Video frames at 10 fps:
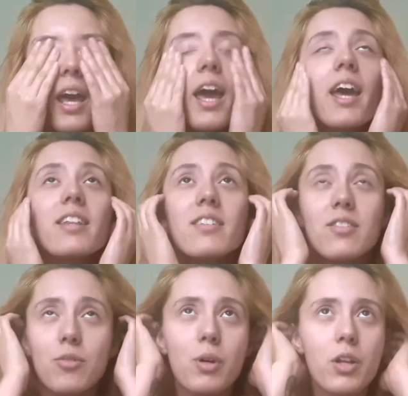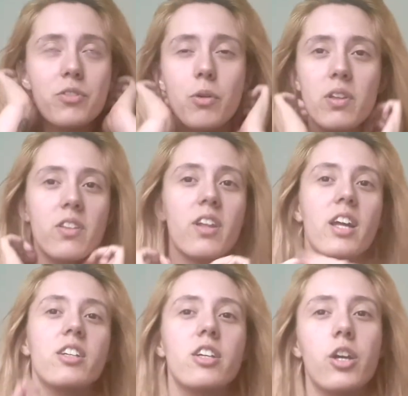and uh, one of the reasons that I
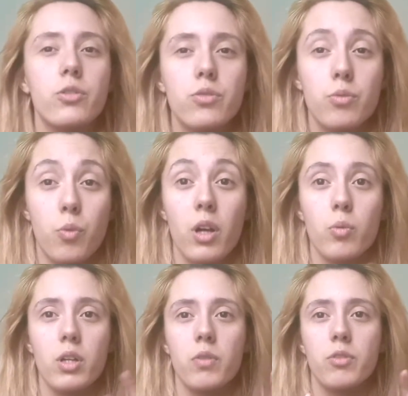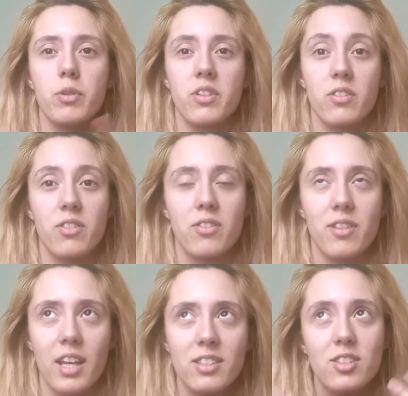didn't go to what one of the reasons
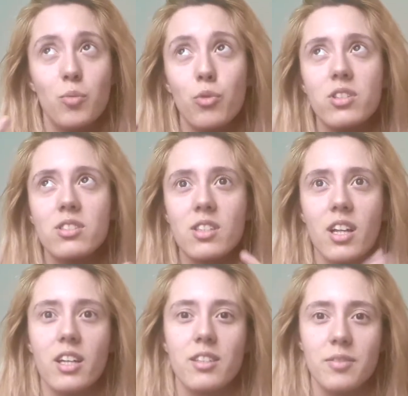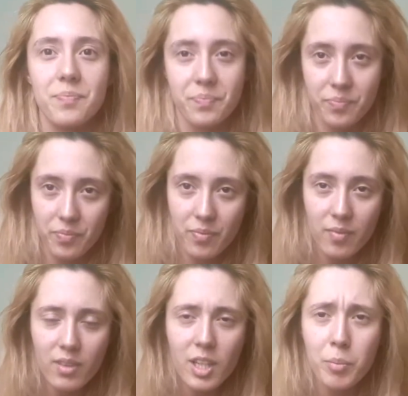like some reasons that
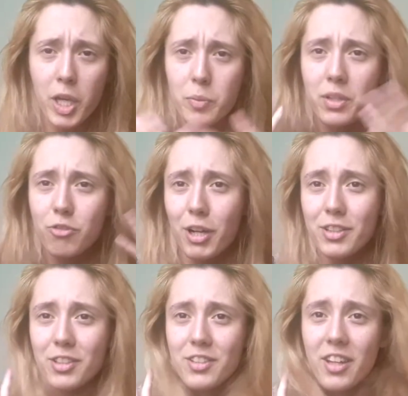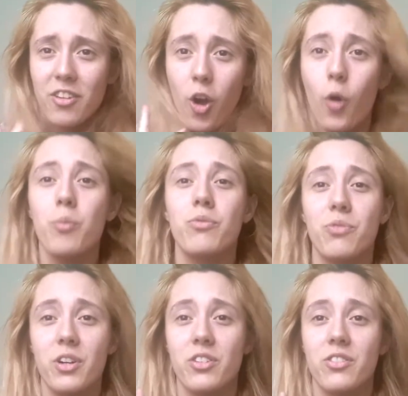made me try this at home
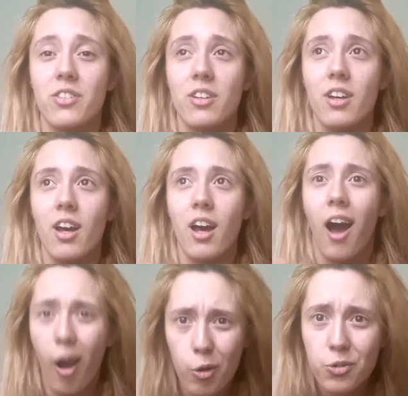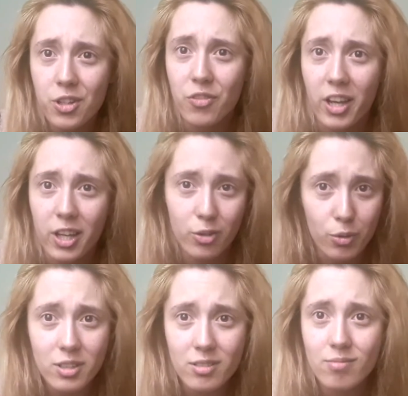first I want to see if I can do
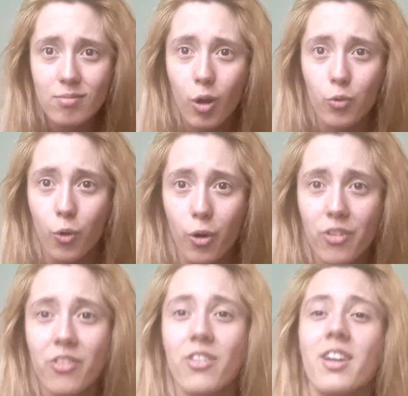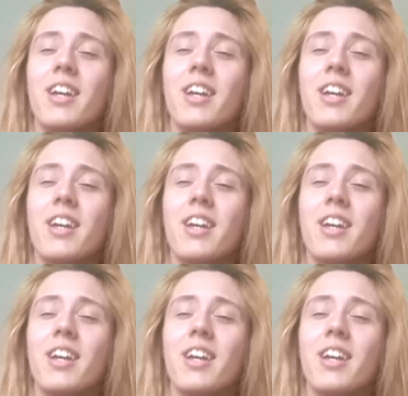it of course